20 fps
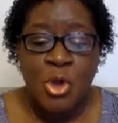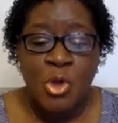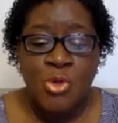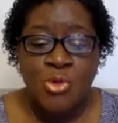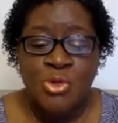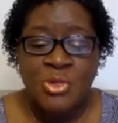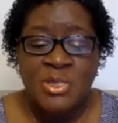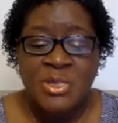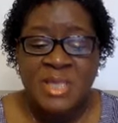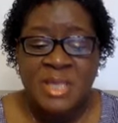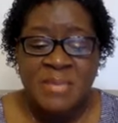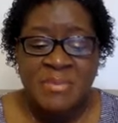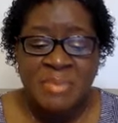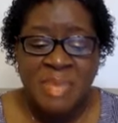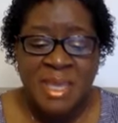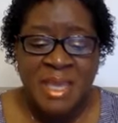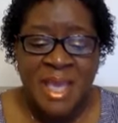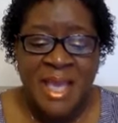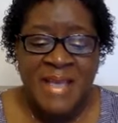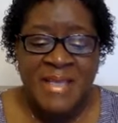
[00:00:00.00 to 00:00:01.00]
who sent
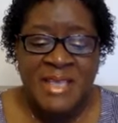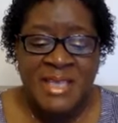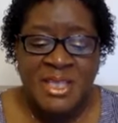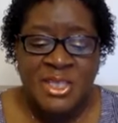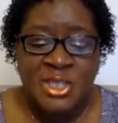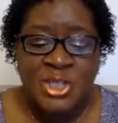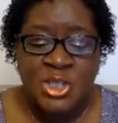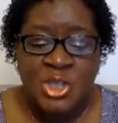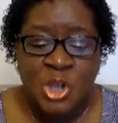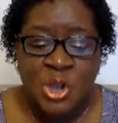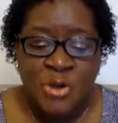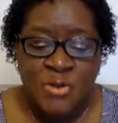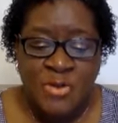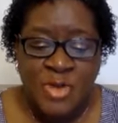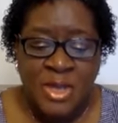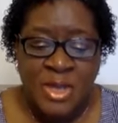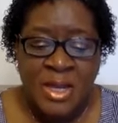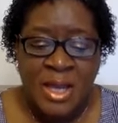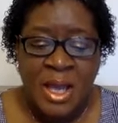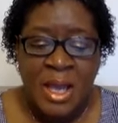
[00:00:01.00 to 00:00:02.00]
me as his
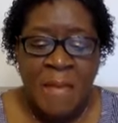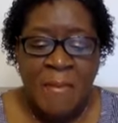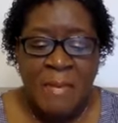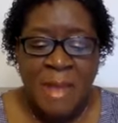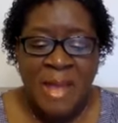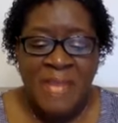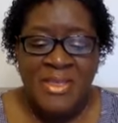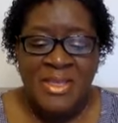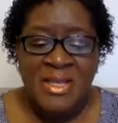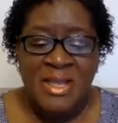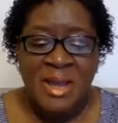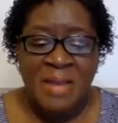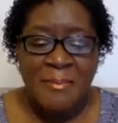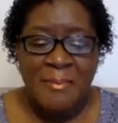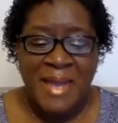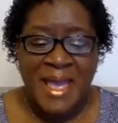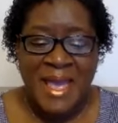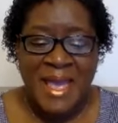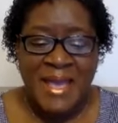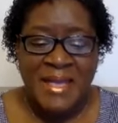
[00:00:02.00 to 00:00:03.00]
servant by the
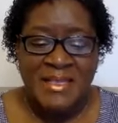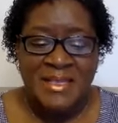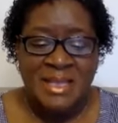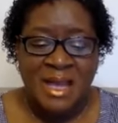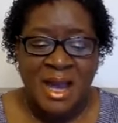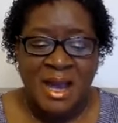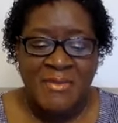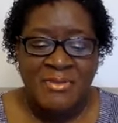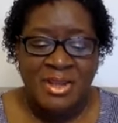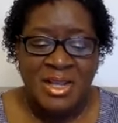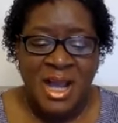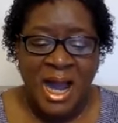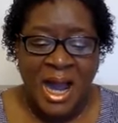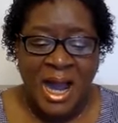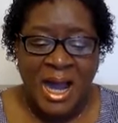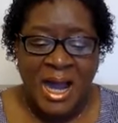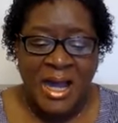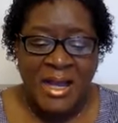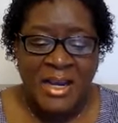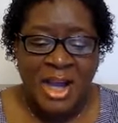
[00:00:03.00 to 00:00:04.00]
command of
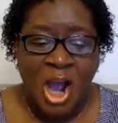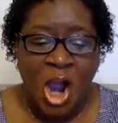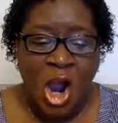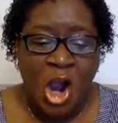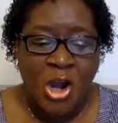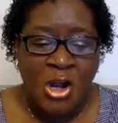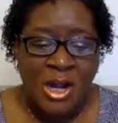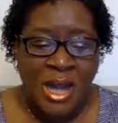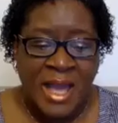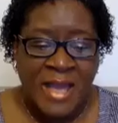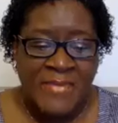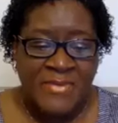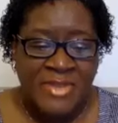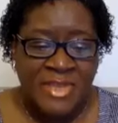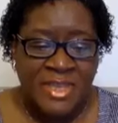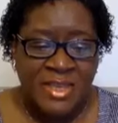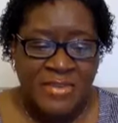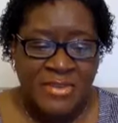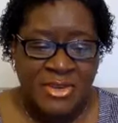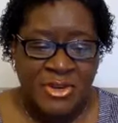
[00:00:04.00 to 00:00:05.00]
God, our life
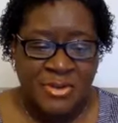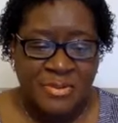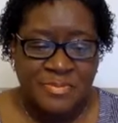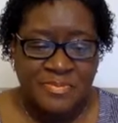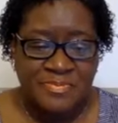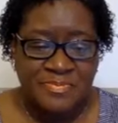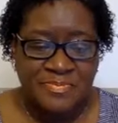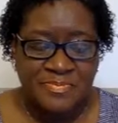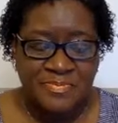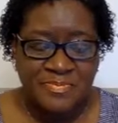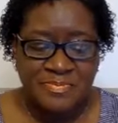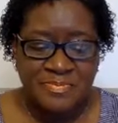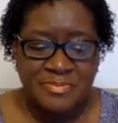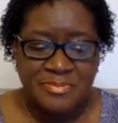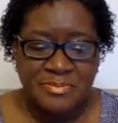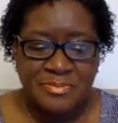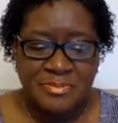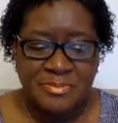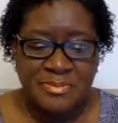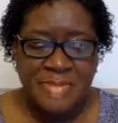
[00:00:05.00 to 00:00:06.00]
giver.
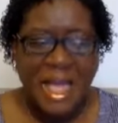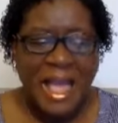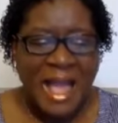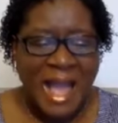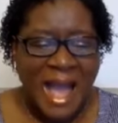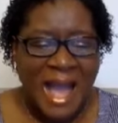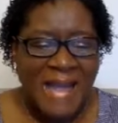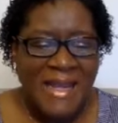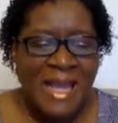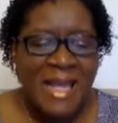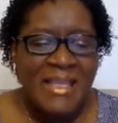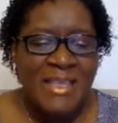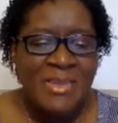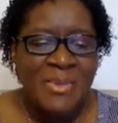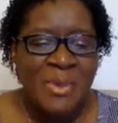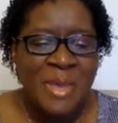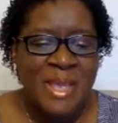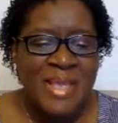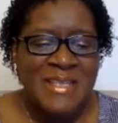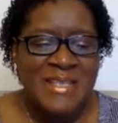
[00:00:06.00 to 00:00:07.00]
I like the
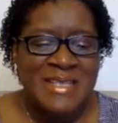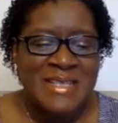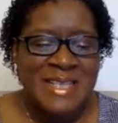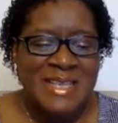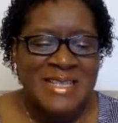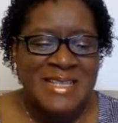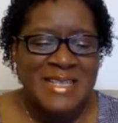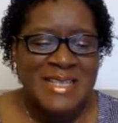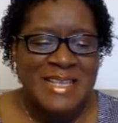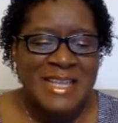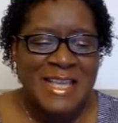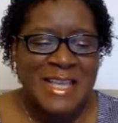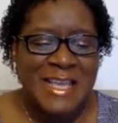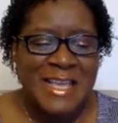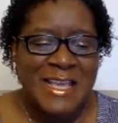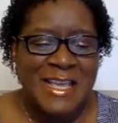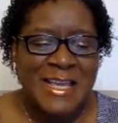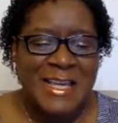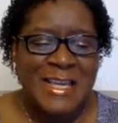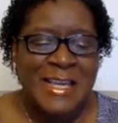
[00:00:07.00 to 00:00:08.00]
way it says it
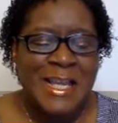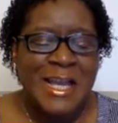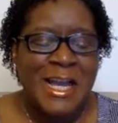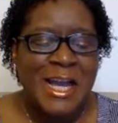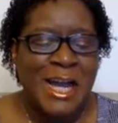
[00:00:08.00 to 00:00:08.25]
in